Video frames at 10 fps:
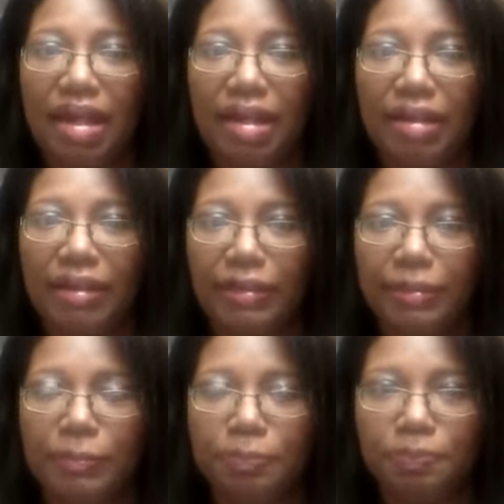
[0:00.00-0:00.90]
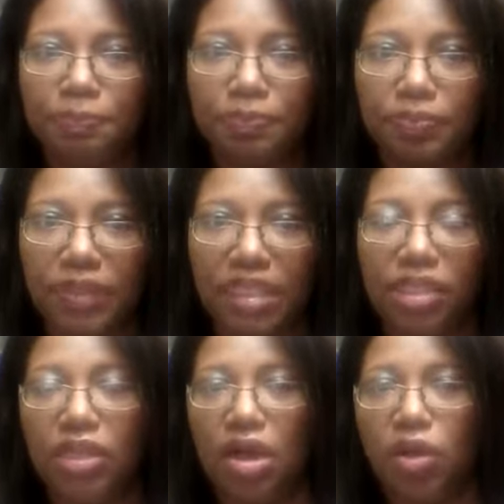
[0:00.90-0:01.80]
um,
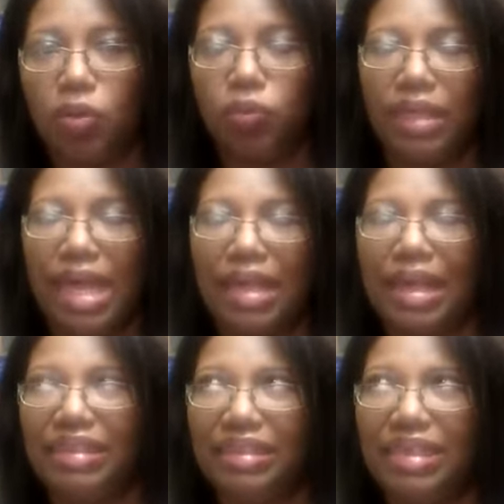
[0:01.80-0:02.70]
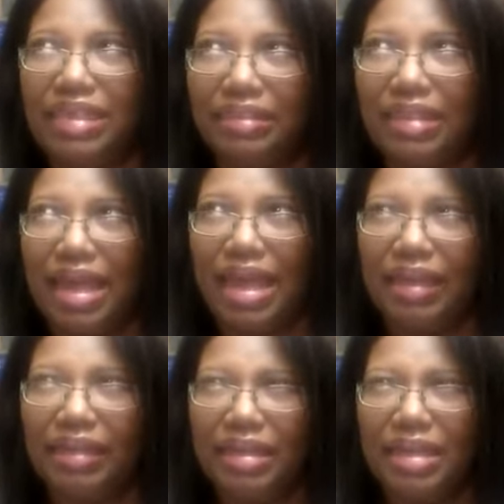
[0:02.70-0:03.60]
you know, I think
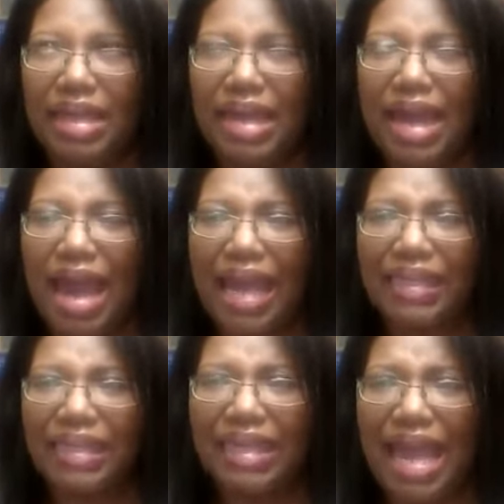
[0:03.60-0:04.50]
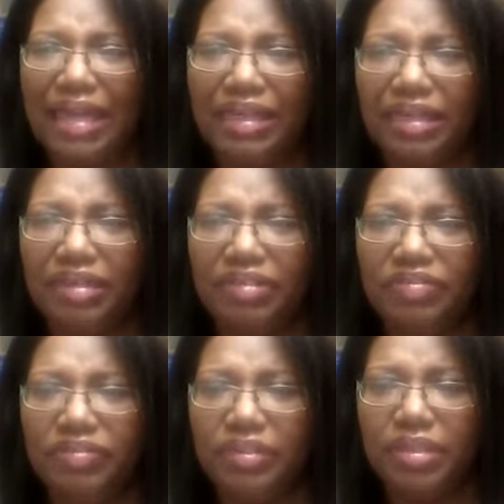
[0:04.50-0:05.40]
that I could kind
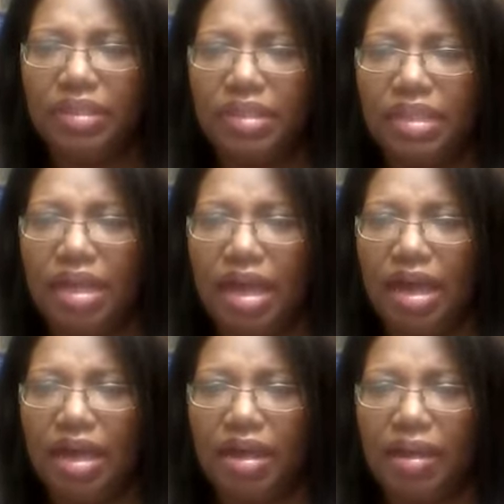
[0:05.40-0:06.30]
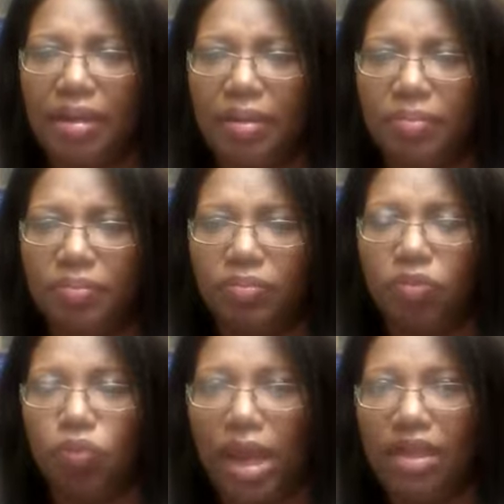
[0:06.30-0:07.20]
of um,
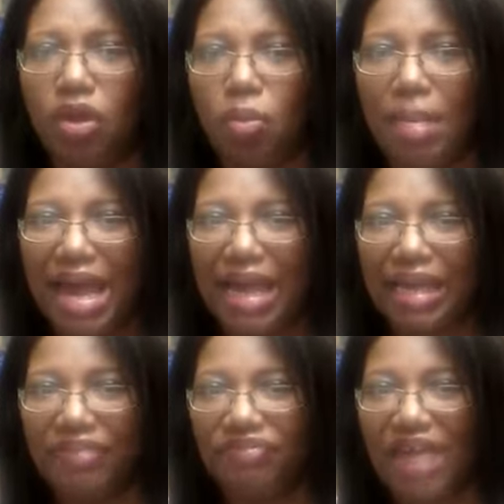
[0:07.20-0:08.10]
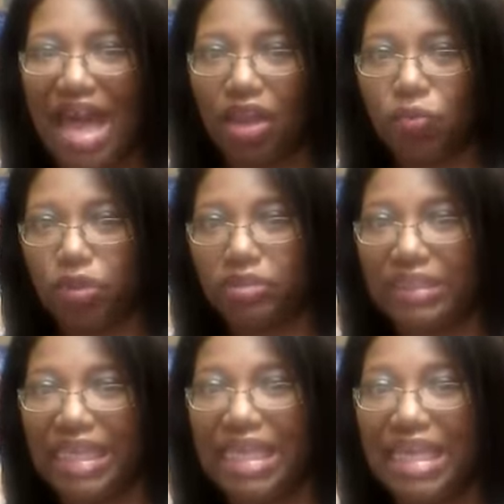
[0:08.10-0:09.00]
wrangle my
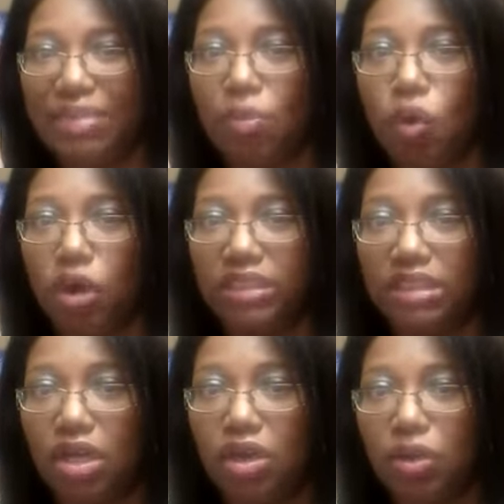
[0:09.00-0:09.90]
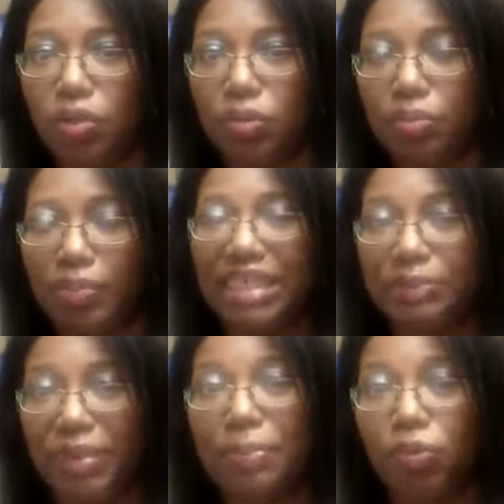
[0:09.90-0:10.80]
followers in more so
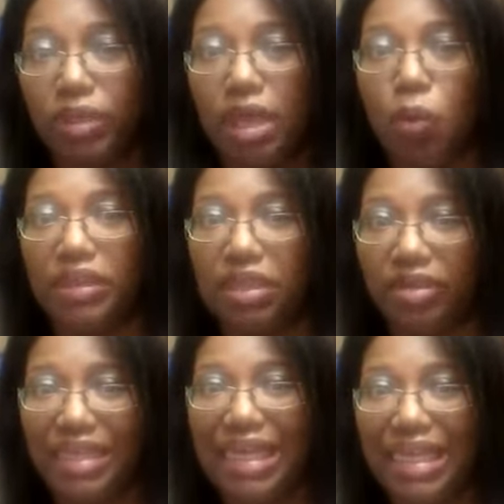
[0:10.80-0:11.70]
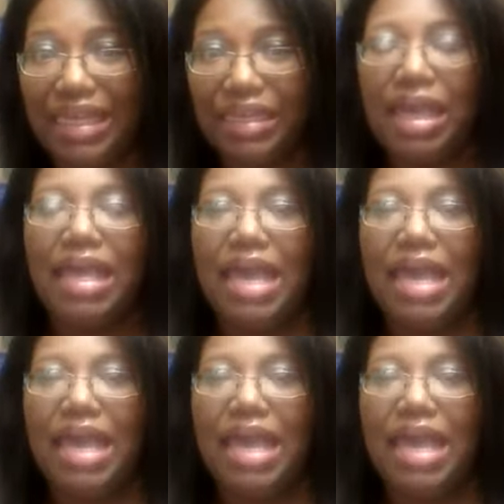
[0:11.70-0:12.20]
because people will know what they're getting